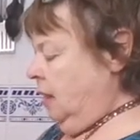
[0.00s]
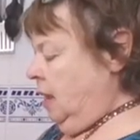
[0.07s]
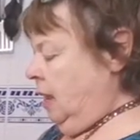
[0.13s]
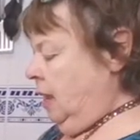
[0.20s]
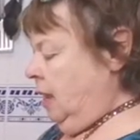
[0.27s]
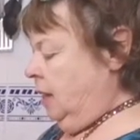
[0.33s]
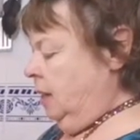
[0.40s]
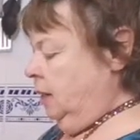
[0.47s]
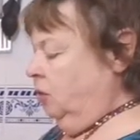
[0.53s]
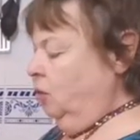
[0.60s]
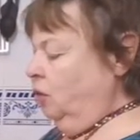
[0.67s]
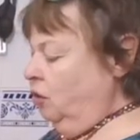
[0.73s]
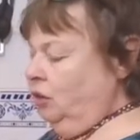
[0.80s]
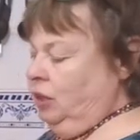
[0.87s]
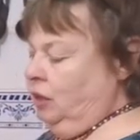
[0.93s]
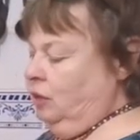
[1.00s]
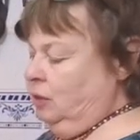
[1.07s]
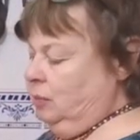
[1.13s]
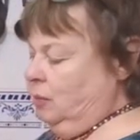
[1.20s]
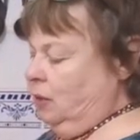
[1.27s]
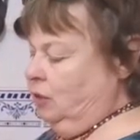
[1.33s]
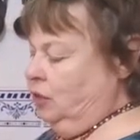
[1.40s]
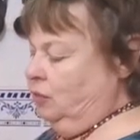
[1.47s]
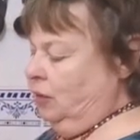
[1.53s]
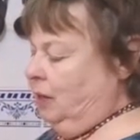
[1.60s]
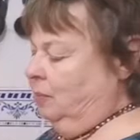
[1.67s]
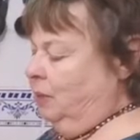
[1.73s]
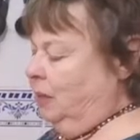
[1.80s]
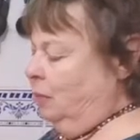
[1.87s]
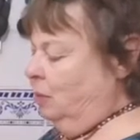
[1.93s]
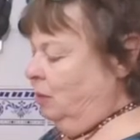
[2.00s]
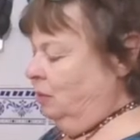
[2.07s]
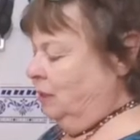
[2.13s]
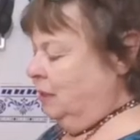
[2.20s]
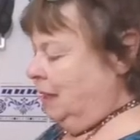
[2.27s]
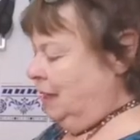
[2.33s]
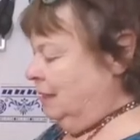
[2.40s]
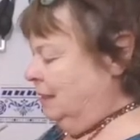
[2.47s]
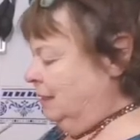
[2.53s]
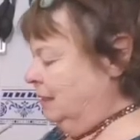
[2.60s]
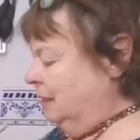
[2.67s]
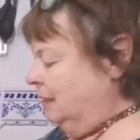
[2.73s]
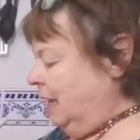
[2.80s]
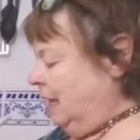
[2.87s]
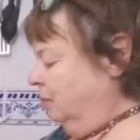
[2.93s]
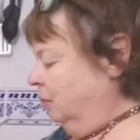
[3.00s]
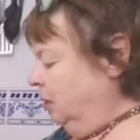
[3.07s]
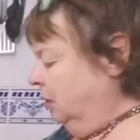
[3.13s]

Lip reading: And you could use margarine, but it won't taste the same.